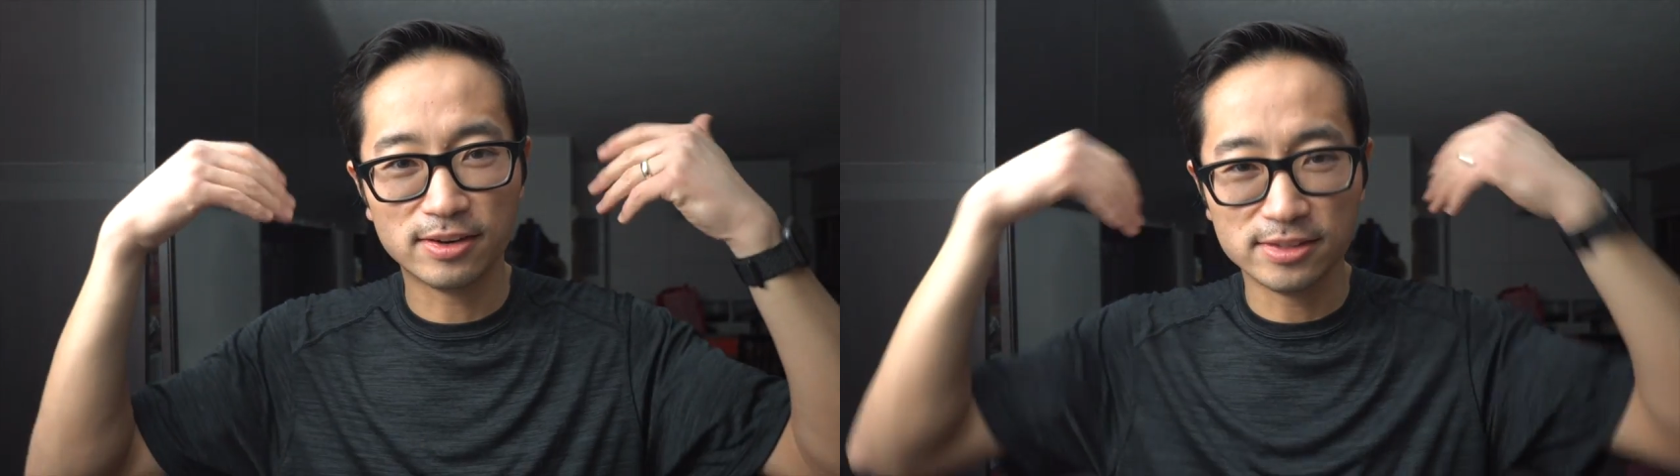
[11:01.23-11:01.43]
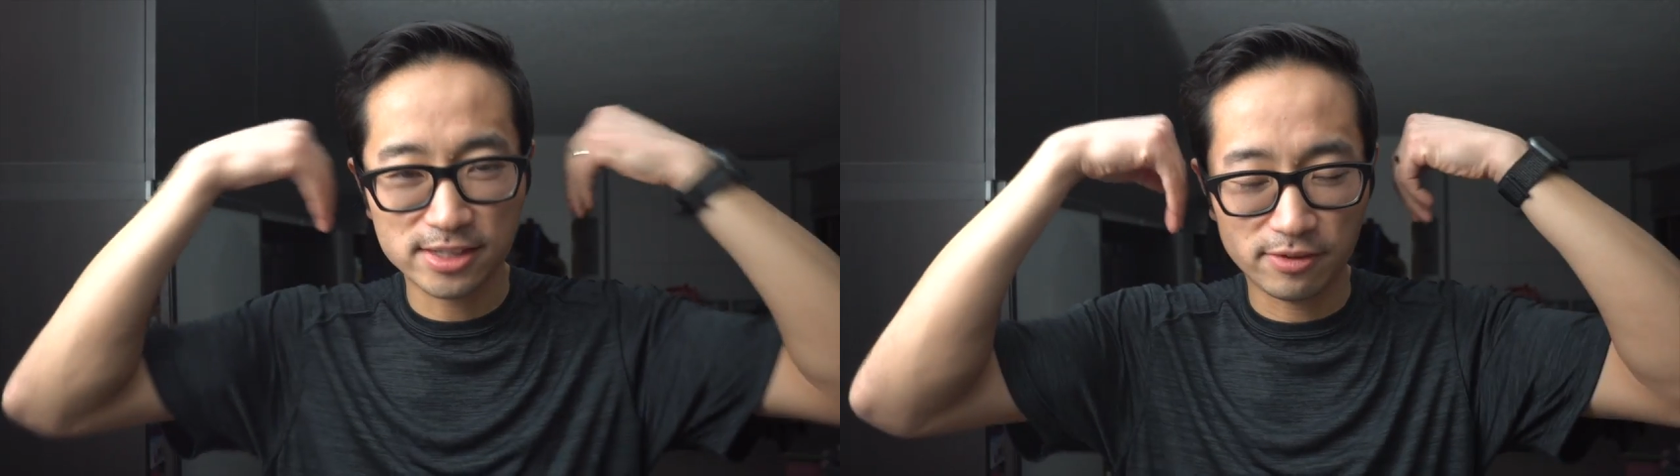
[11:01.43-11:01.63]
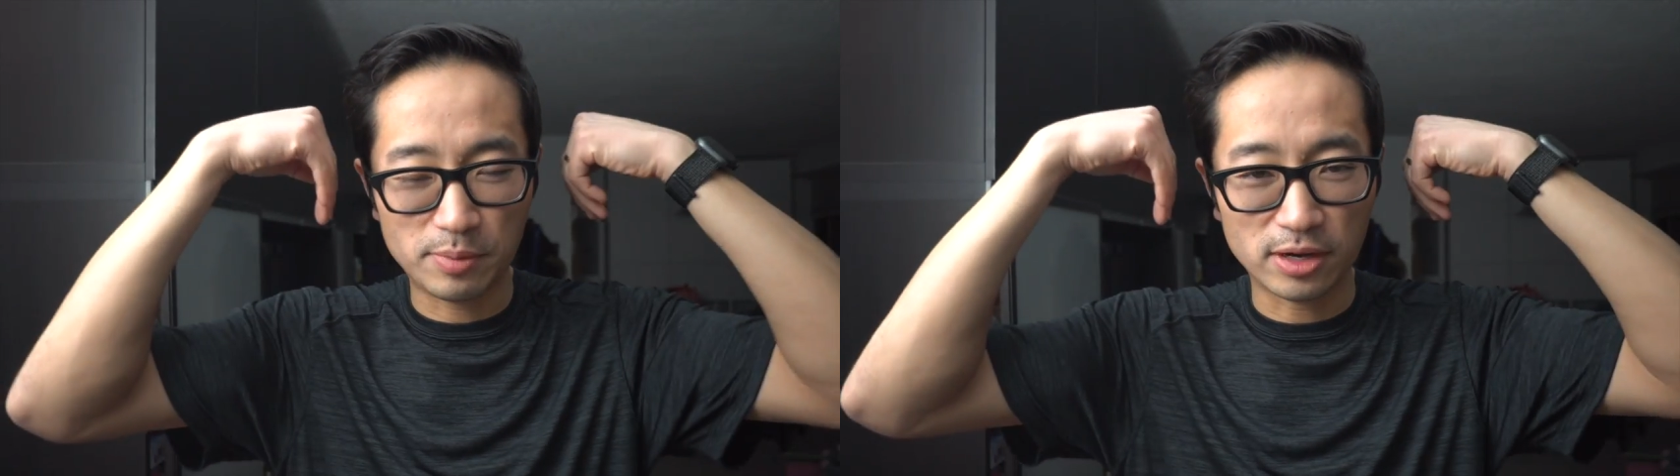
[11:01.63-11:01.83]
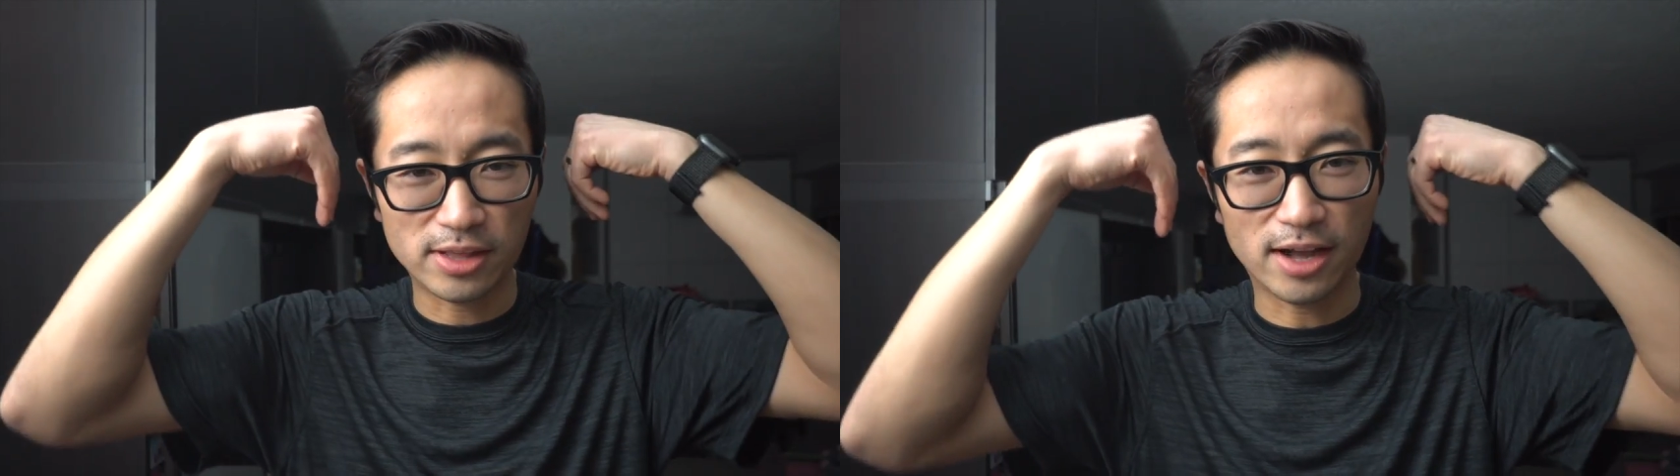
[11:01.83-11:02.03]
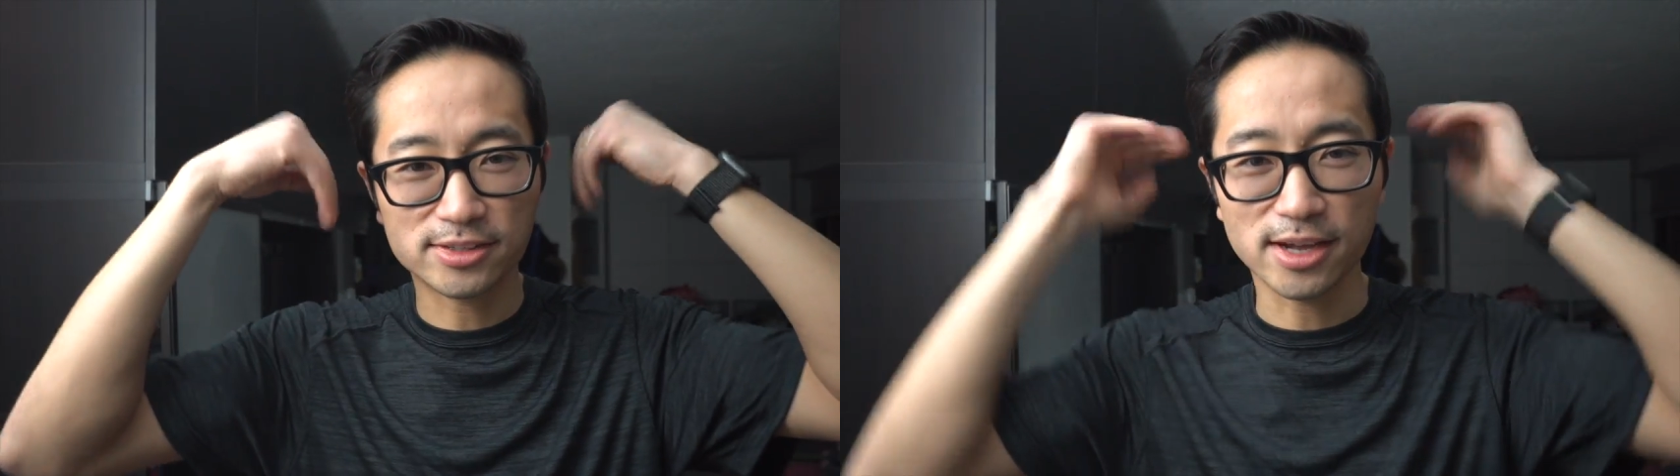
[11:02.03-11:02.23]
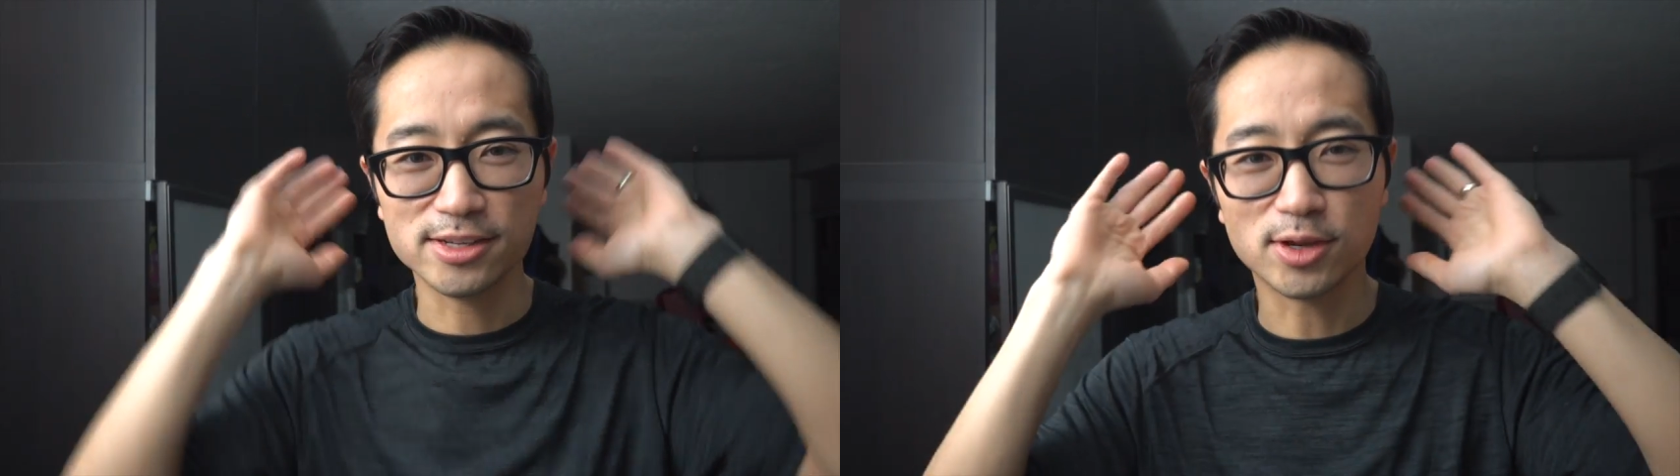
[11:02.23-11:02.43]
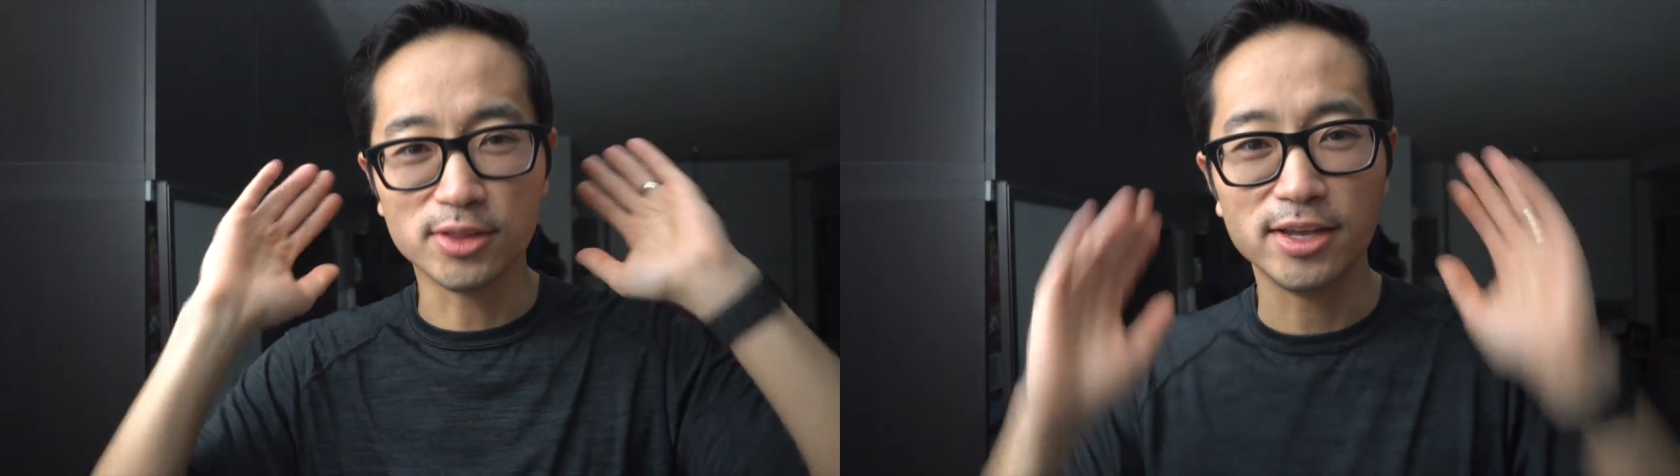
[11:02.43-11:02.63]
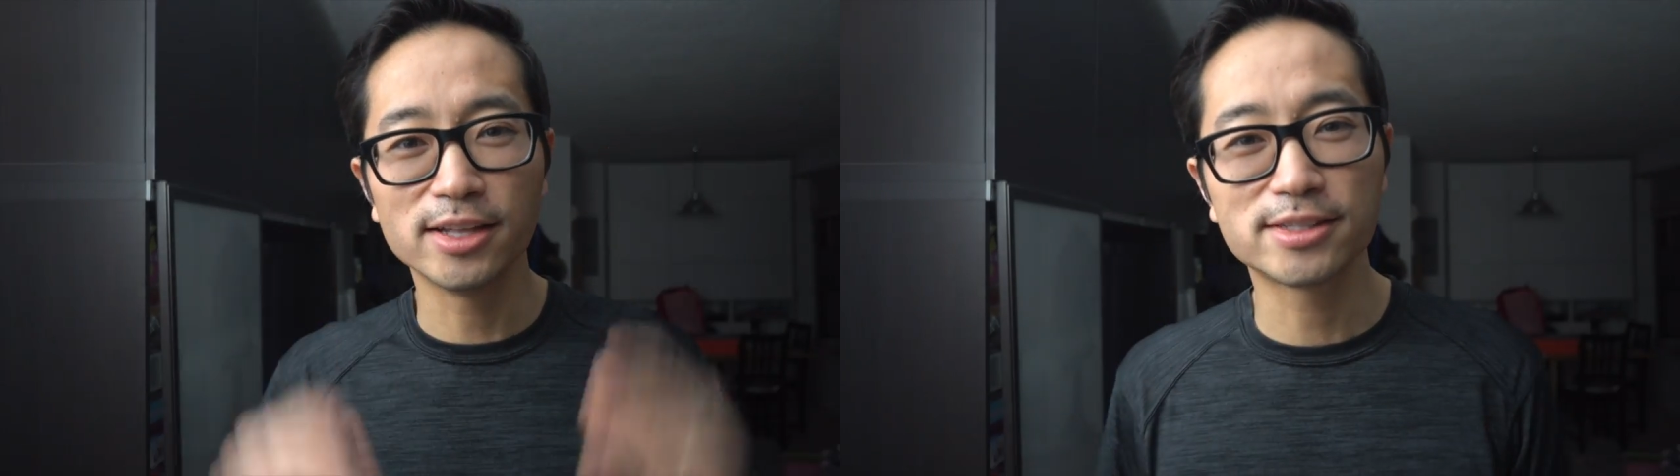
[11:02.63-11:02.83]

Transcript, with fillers: instead of being on the outside, is on the